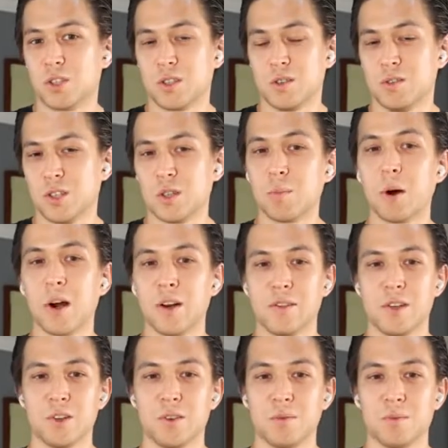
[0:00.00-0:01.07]
just a part of
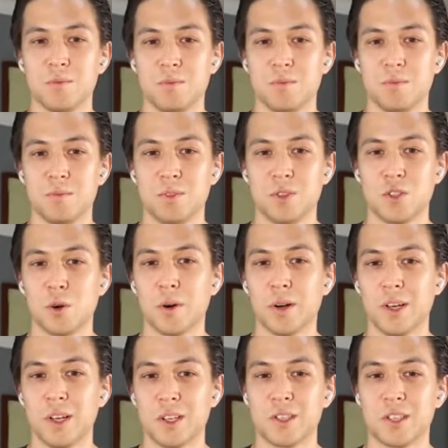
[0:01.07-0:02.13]
their
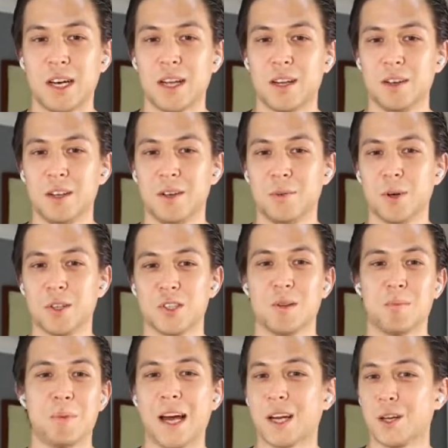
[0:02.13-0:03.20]
story. It wasn't a
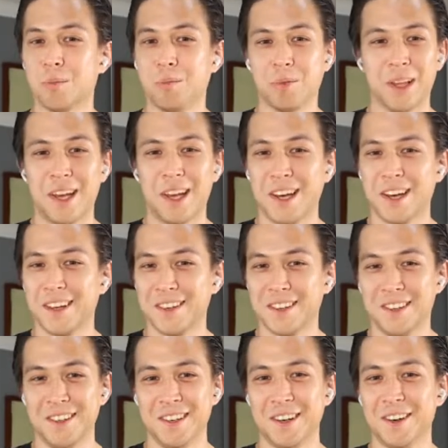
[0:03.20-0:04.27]
backup plan,
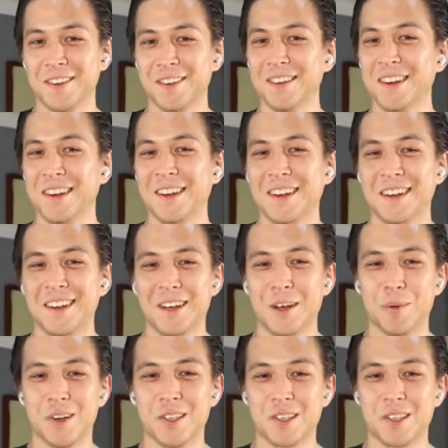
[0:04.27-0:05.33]
it
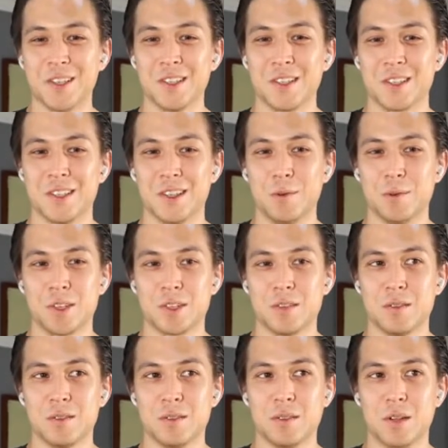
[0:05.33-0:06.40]

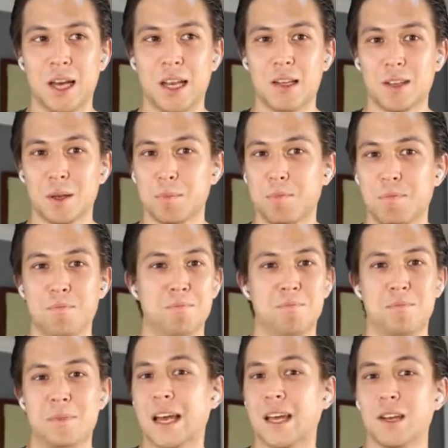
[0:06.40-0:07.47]
wasn't anything
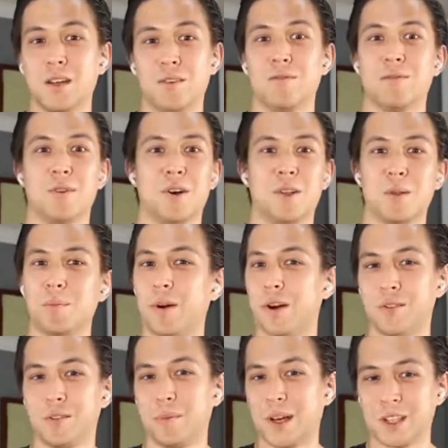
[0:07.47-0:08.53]
negative on the part
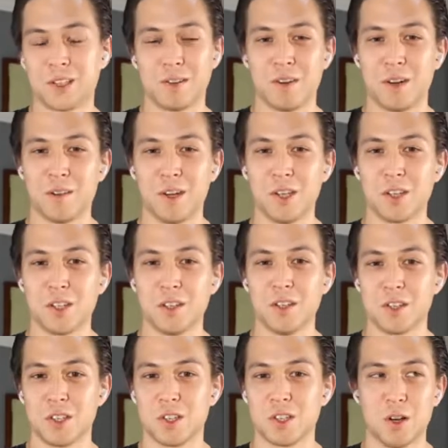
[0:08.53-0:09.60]
of the Mexican Federation.
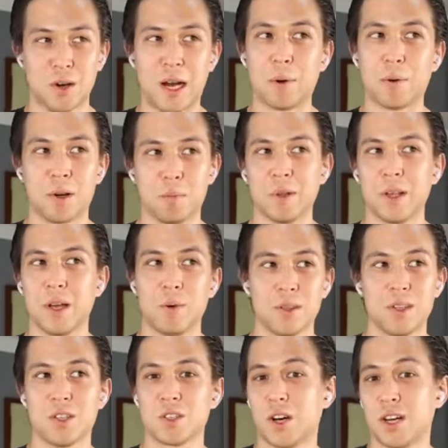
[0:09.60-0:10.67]
It's just, no, I want to play with
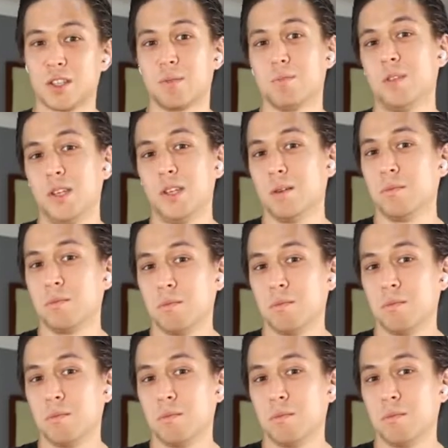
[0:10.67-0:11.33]
this awesome team,